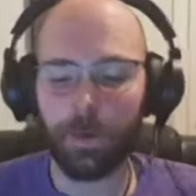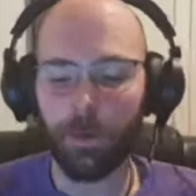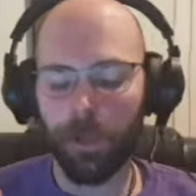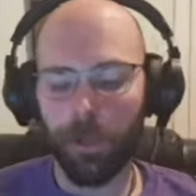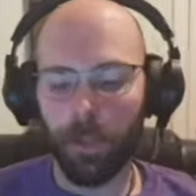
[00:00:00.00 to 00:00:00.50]

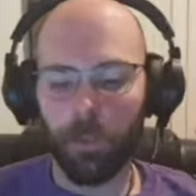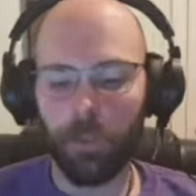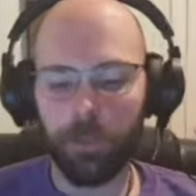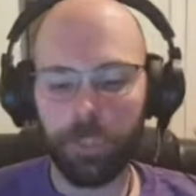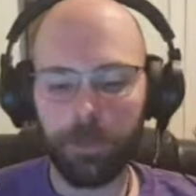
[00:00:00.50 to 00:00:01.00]
Now,
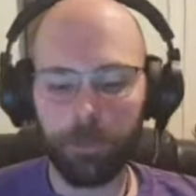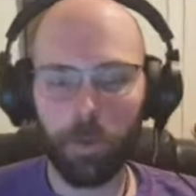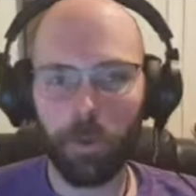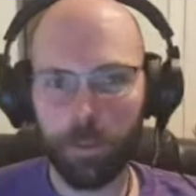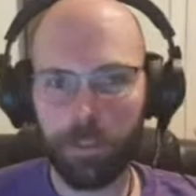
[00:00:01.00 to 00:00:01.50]
the
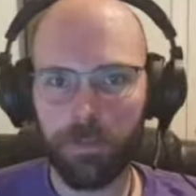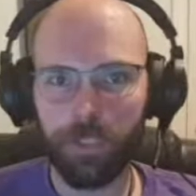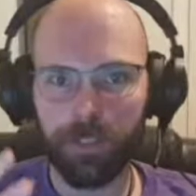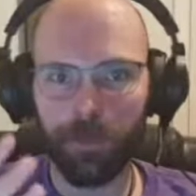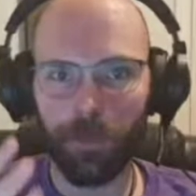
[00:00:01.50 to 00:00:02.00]

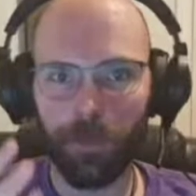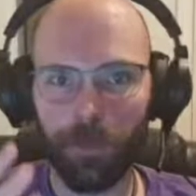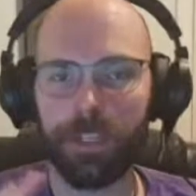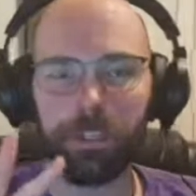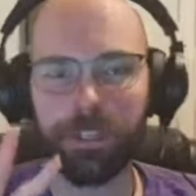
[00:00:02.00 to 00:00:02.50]
importance of these
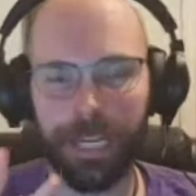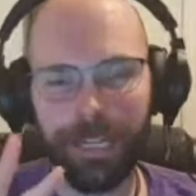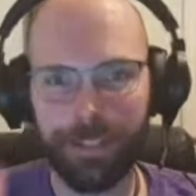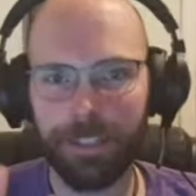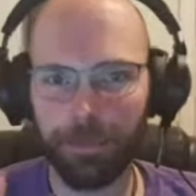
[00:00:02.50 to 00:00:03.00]
four steps,
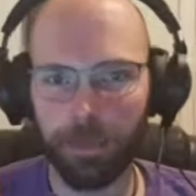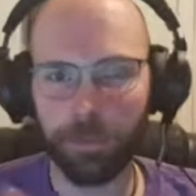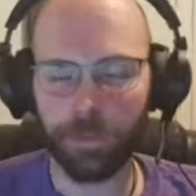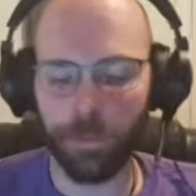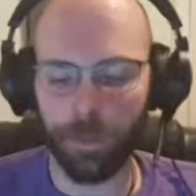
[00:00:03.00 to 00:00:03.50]
because that is
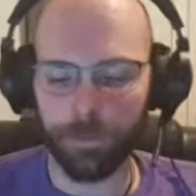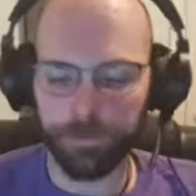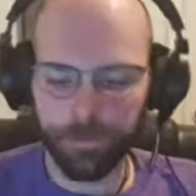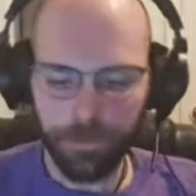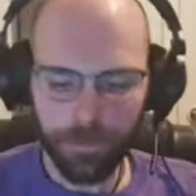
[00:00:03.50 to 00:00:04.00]
step number
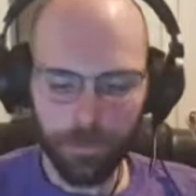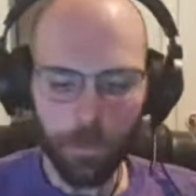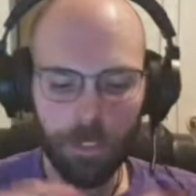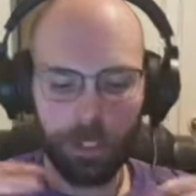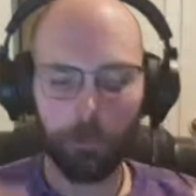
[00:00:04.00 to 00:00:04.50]
four.
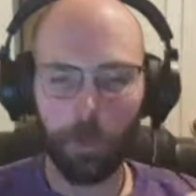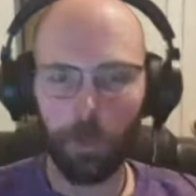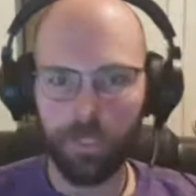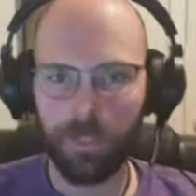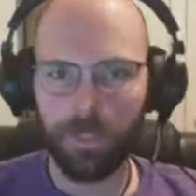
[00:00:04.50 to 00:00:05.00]
The
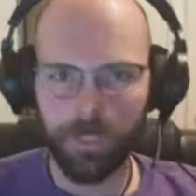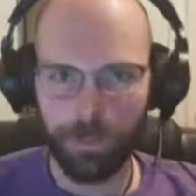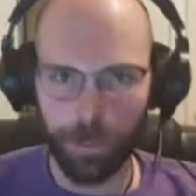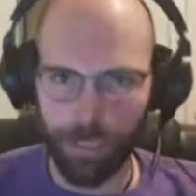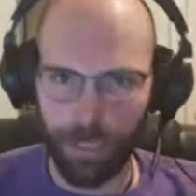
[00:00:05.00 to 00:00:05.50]
importance of
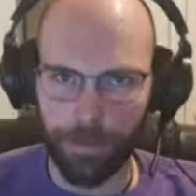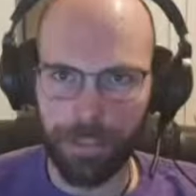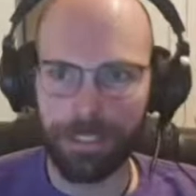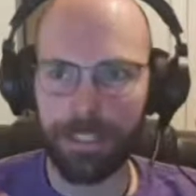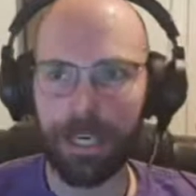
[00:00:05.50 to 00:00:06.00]
these four
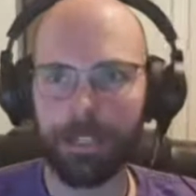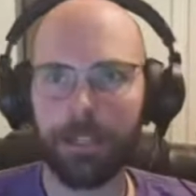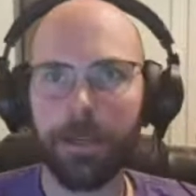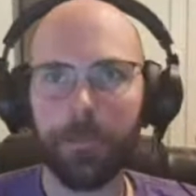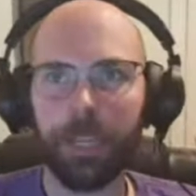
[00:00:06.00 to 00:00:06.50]
steps is
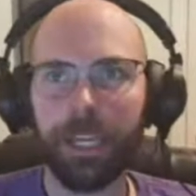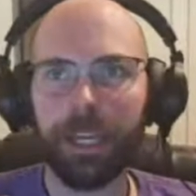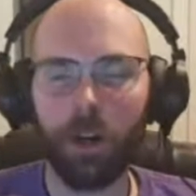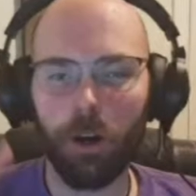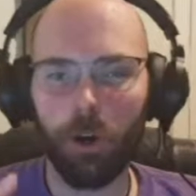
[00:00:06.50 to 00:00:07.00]
that
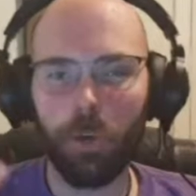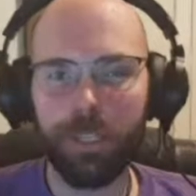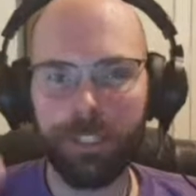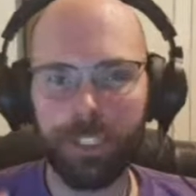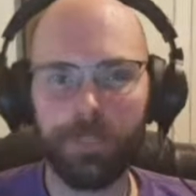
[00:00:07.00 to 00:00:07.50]
it
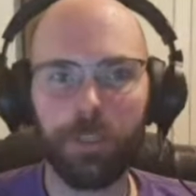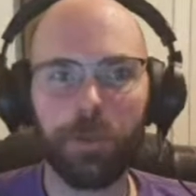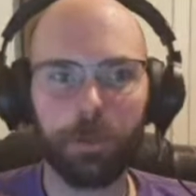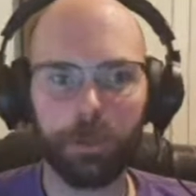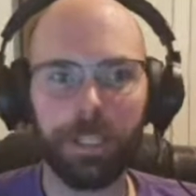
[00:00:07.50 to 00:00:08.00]
always gives
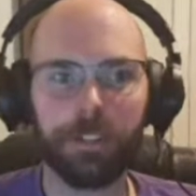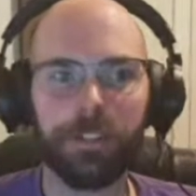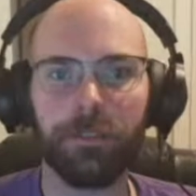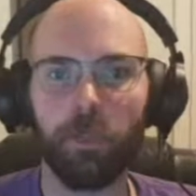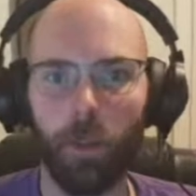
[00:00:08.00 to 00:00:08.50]
you a
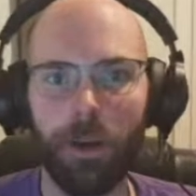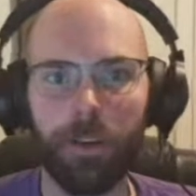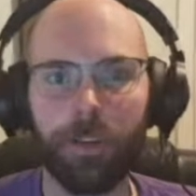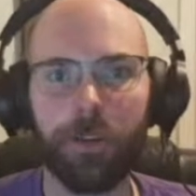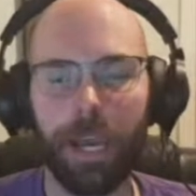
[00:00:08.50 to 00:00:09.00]
place of
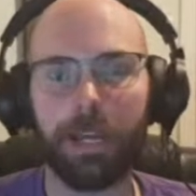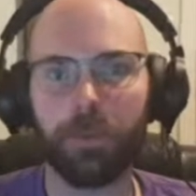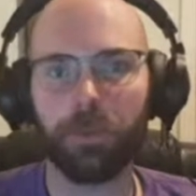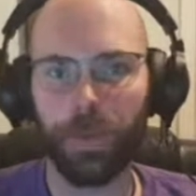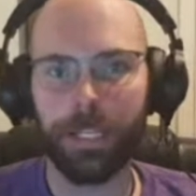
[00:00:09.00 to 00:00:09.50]
where you're
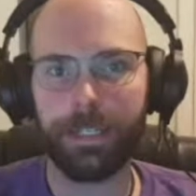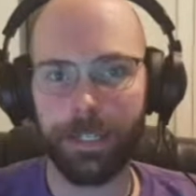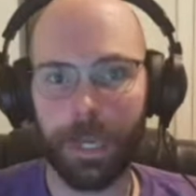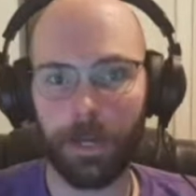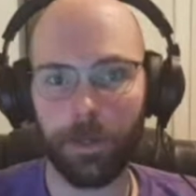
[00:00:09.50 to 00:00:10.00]
at right
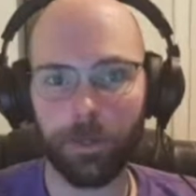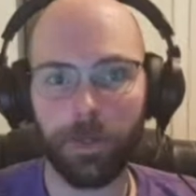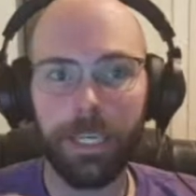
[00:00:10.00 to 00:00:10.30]
now